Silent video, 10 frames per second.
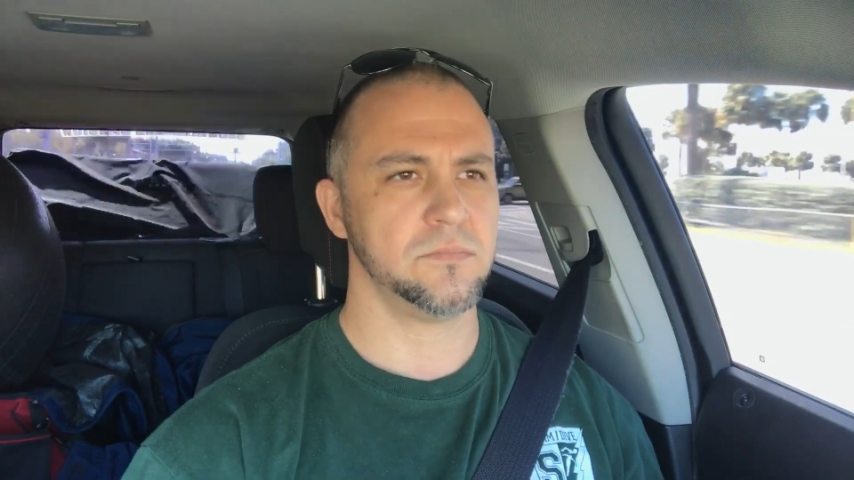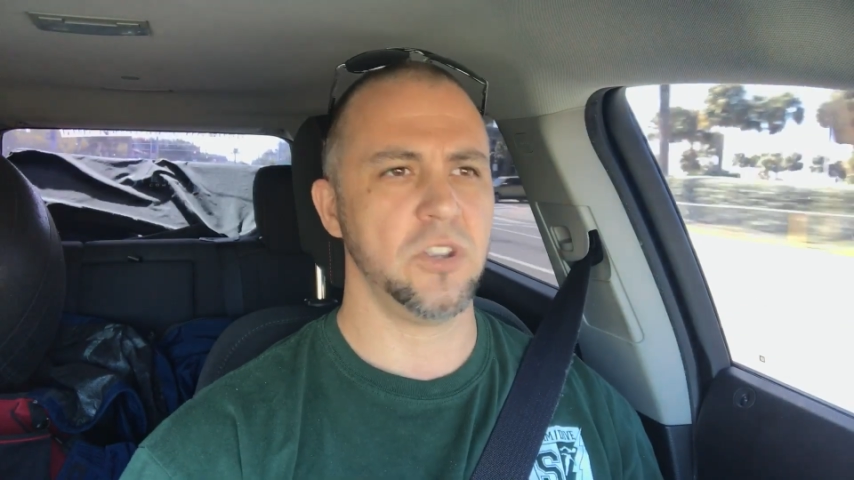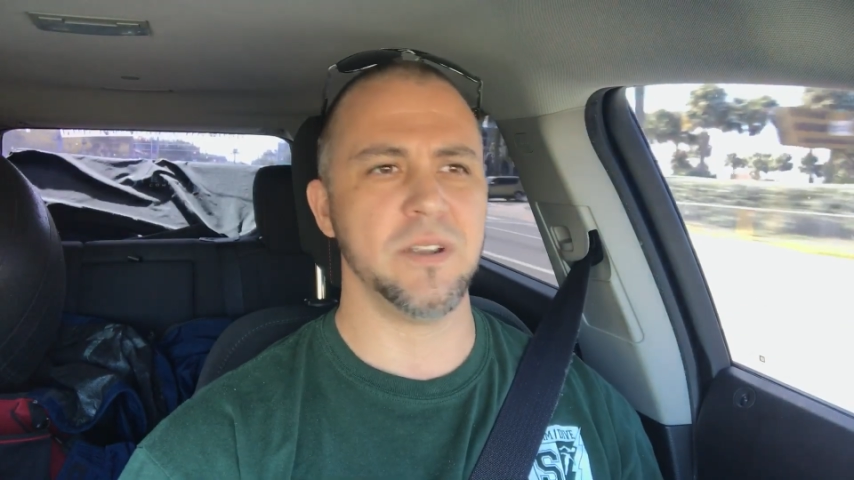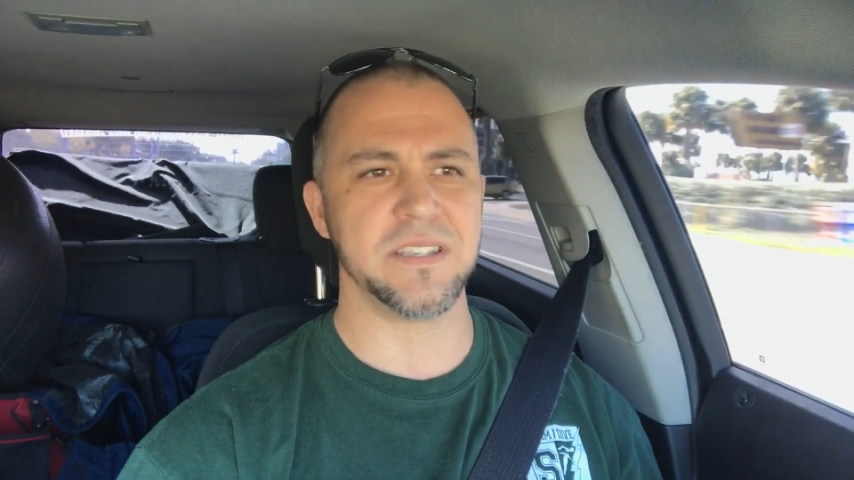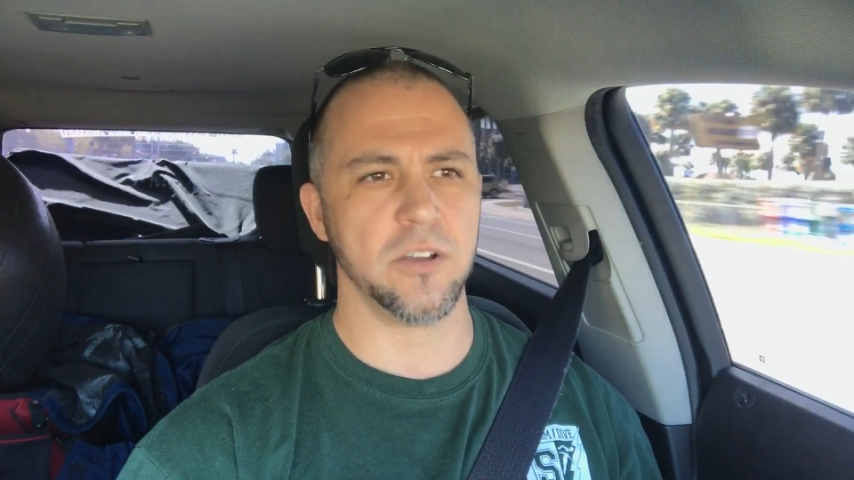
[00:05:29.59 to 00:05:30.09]

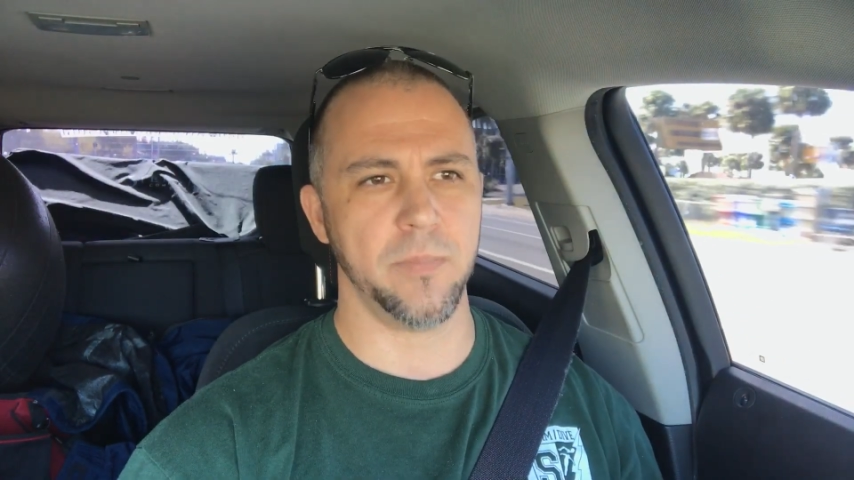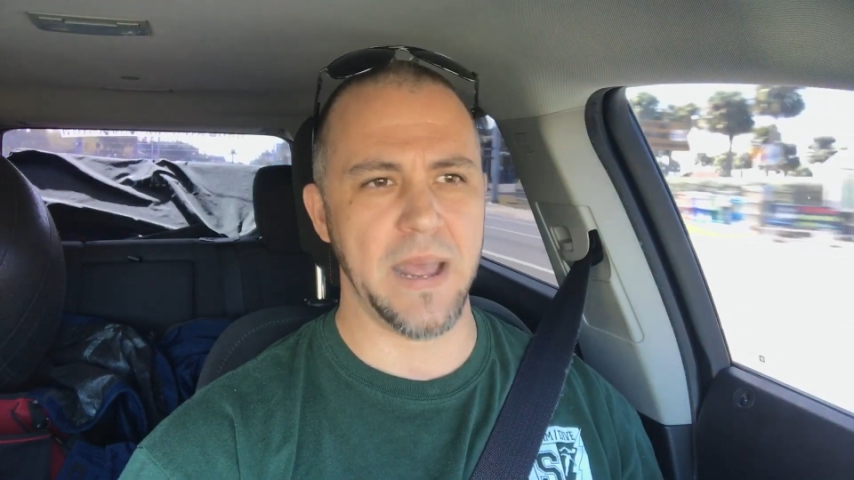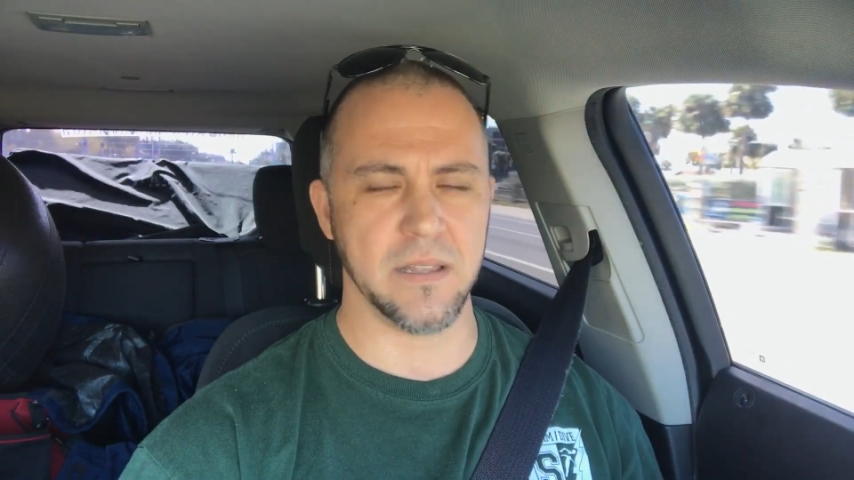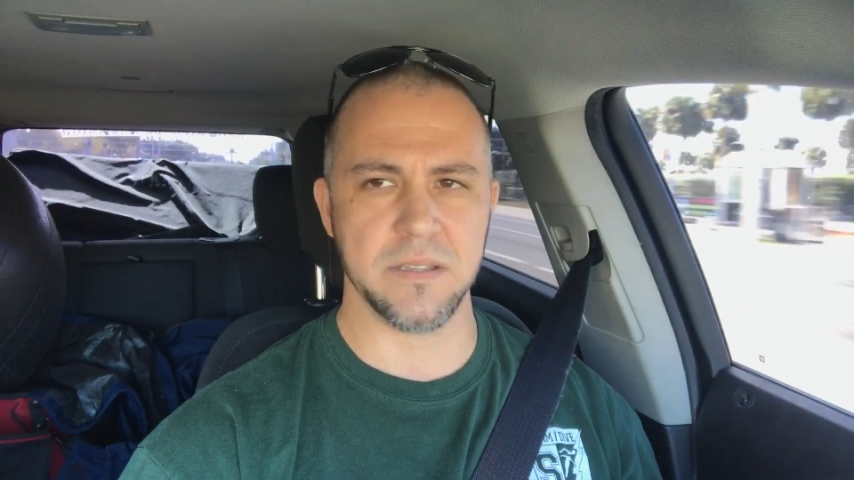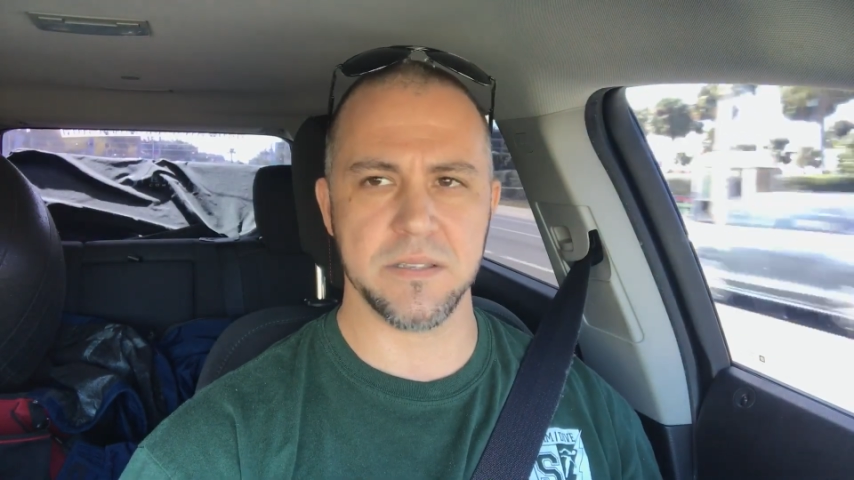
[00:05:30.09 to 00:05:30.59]
There is no
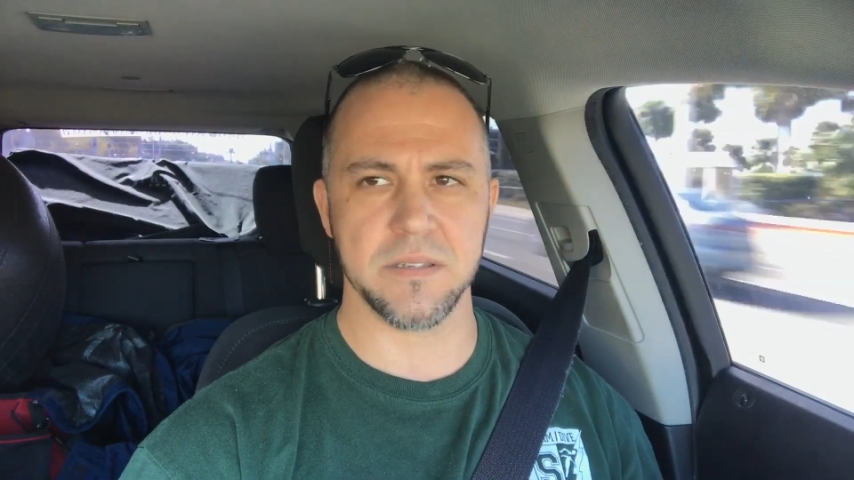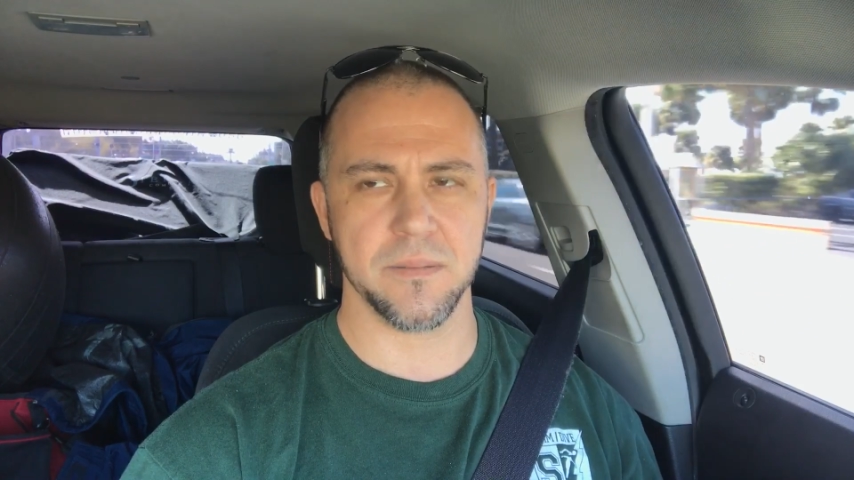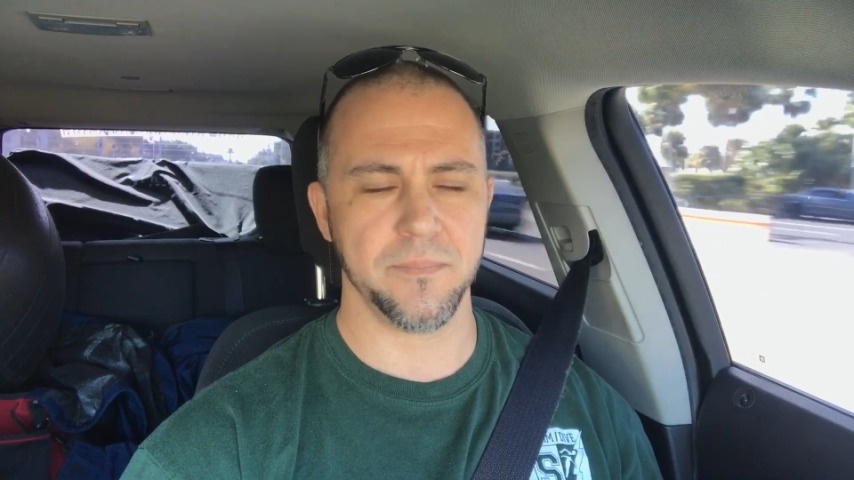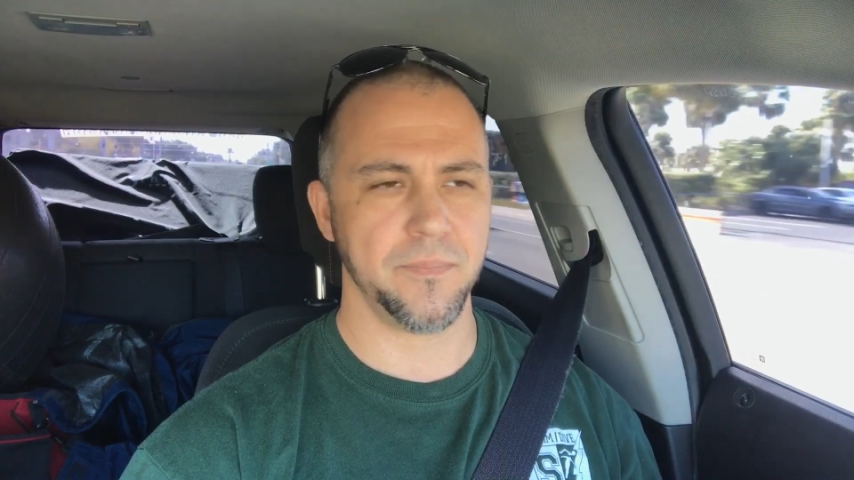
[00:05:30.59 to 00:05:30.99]
balance.